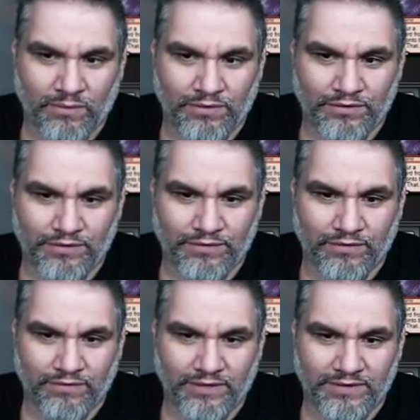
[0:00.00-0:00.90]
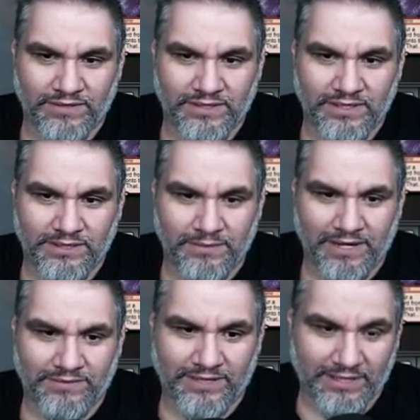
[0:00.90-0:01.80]
One, two, three, four, five, six. We'd
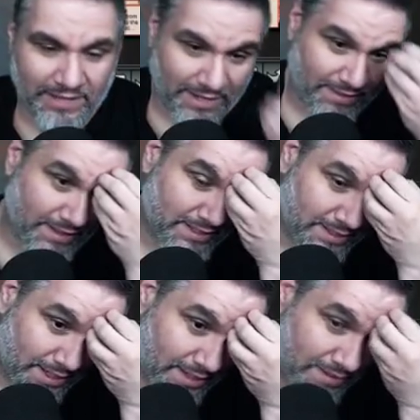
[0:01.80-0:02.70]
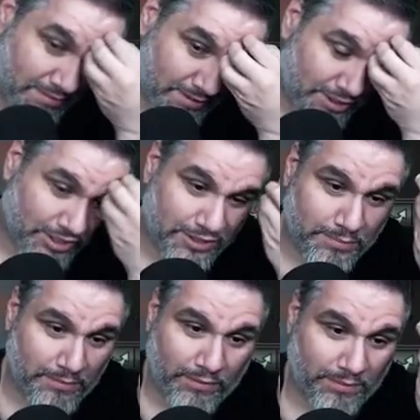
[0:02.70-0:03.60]
have to hit this again. We could just
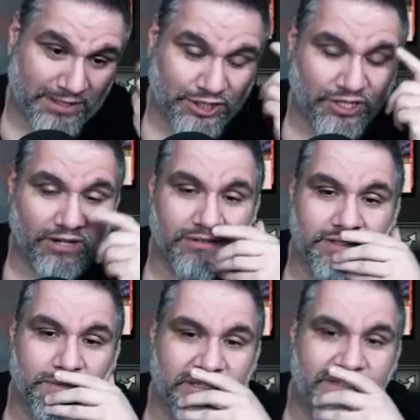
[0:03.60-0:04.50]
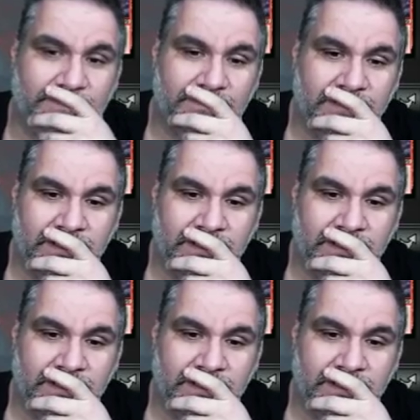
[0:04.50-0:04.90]
also play Chandra as well.